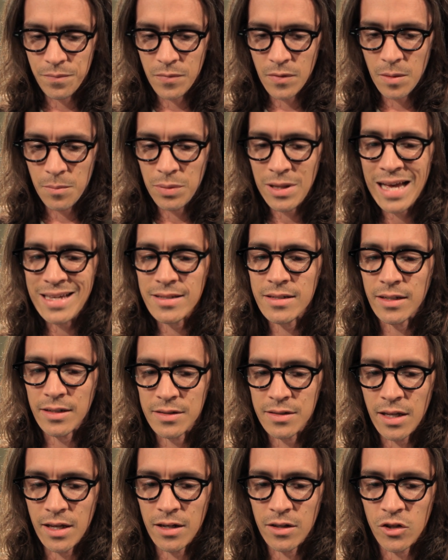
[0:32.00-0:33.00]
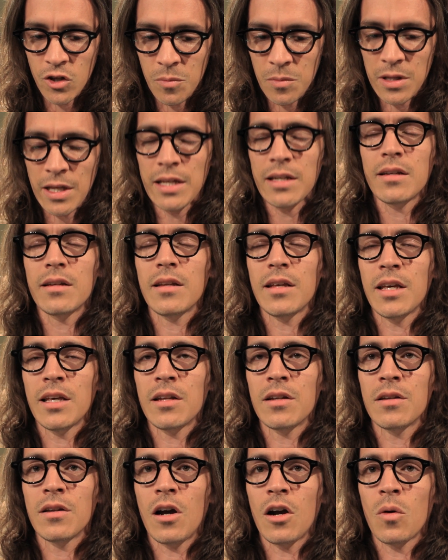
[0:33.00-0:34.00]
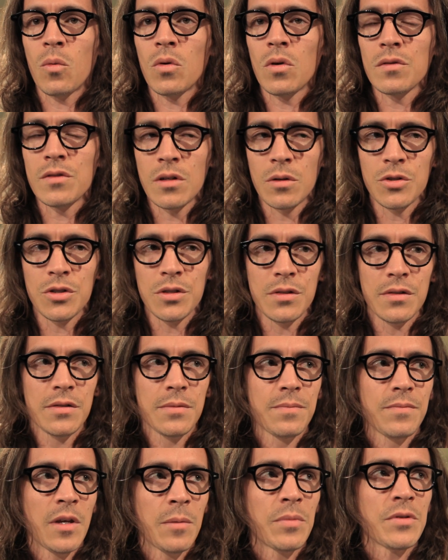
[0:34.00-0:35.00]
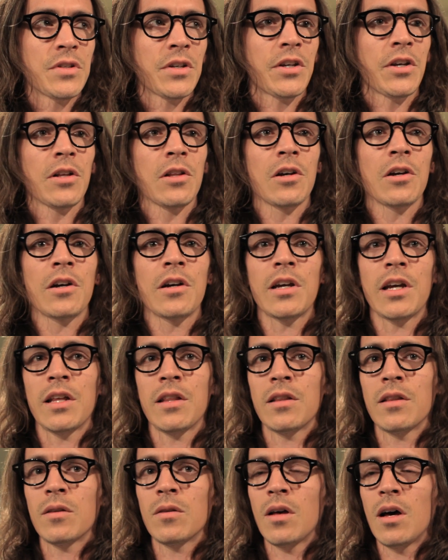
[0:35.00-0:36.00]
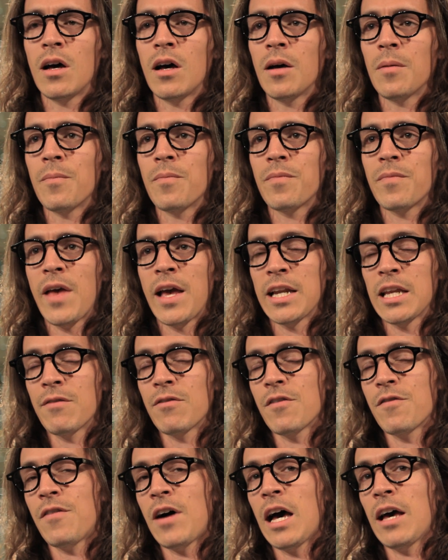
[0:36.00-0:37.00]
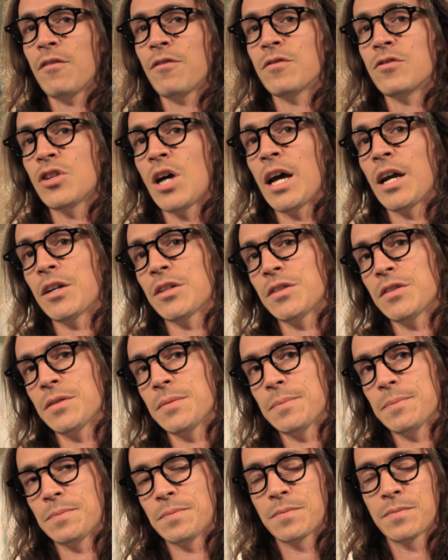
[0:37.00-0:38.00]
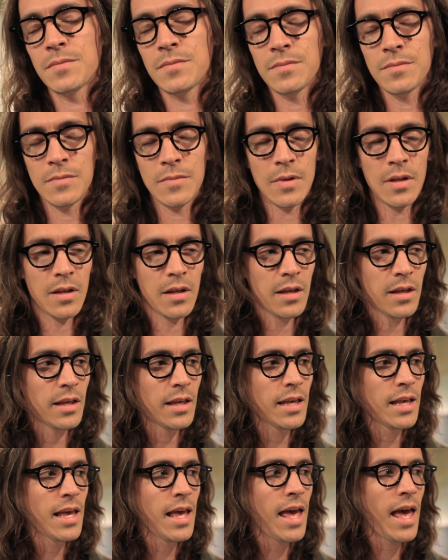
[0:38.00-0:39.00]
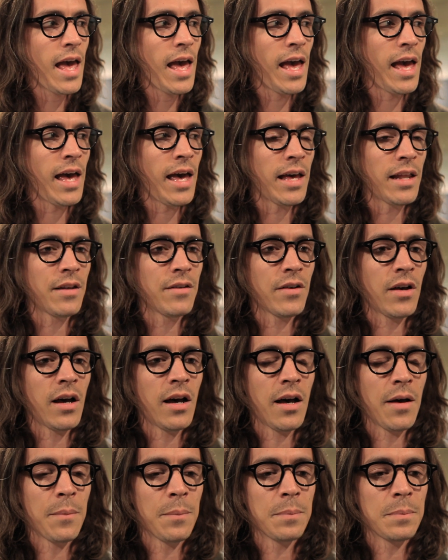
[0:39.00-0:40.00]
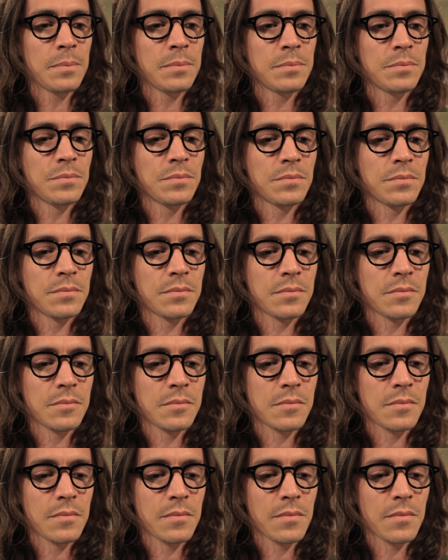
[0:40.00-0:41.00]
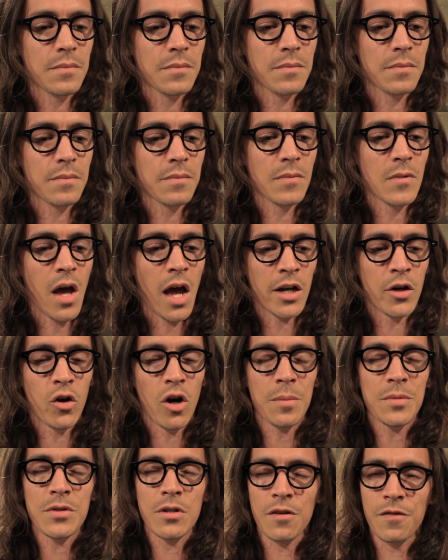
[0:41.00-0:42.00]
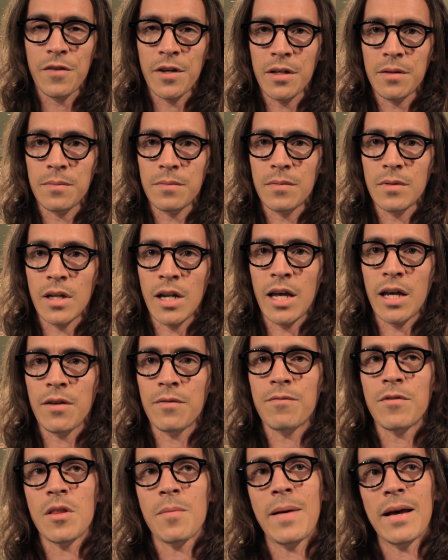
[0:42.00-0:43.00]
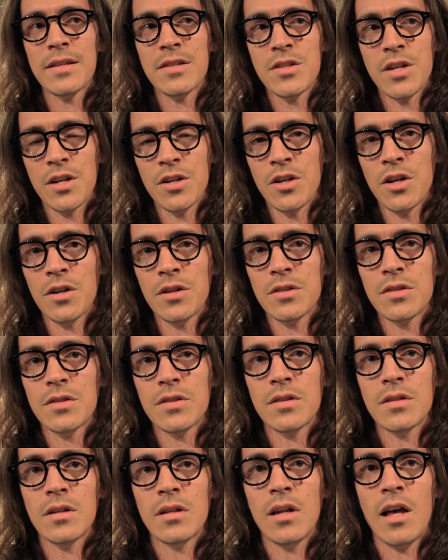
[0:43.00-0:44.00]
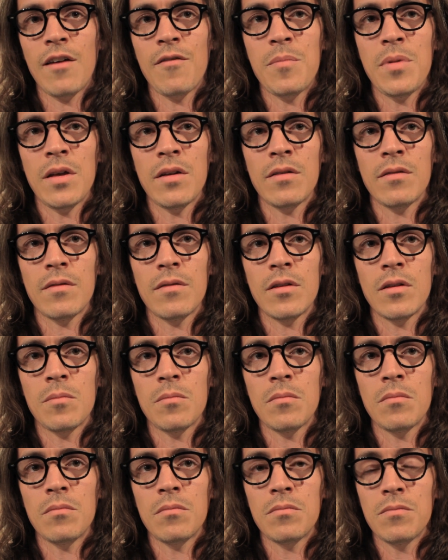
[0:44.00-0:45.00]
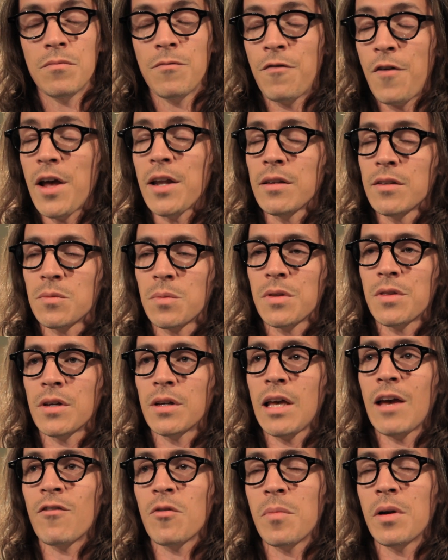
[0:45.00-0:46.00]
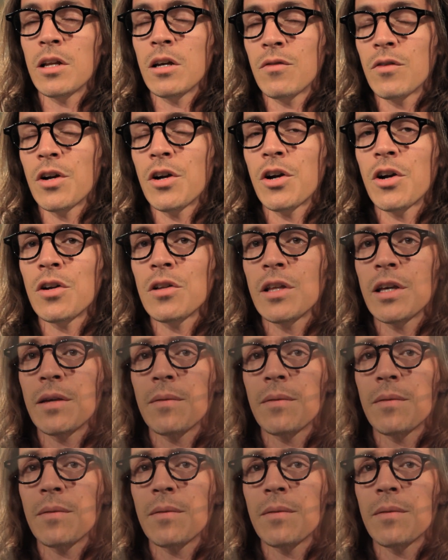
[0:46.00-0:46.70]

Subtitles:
plastics that accumulate in our world's oceans, in particular in any of the 5 gyres. And I grew up surfing, and for the past 10 years I've been friends with everybody over at Hurley